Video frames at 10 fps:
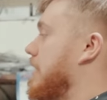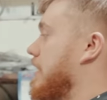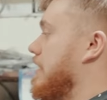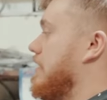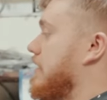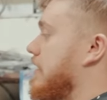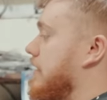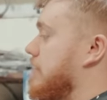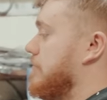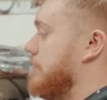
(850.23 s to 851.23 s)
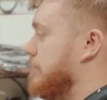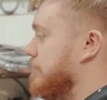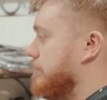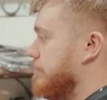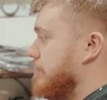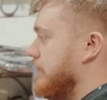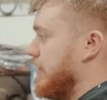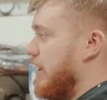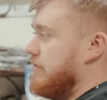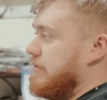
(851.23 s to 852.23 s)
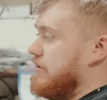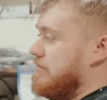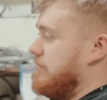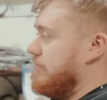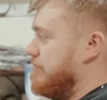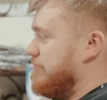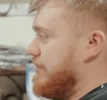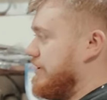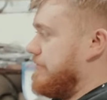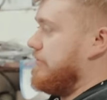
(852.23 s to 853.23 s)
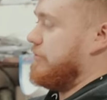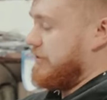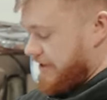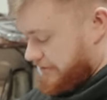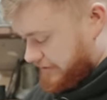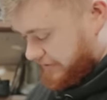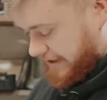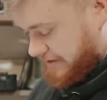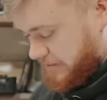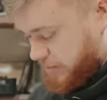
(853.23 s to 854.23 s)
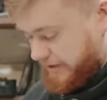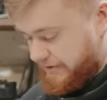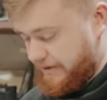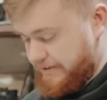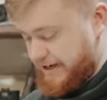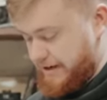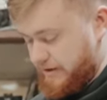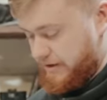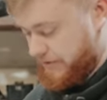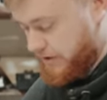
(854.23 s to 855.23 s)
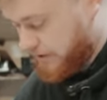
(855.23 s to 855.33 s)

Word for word: And the difference of these in a standard plastic tank, you've got